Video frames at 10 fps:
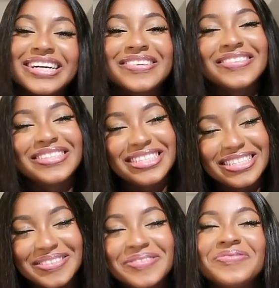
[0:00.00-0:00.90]
go
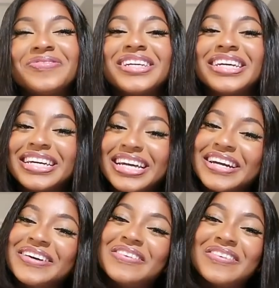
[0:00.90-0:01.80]

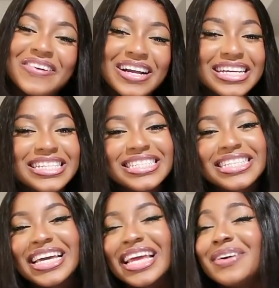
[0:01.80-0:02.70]
stupid, go
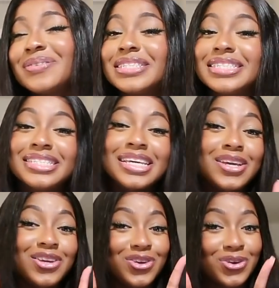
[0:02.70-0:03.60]
crazy, and I'll
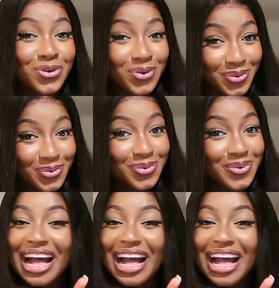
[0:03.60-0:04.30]
see you.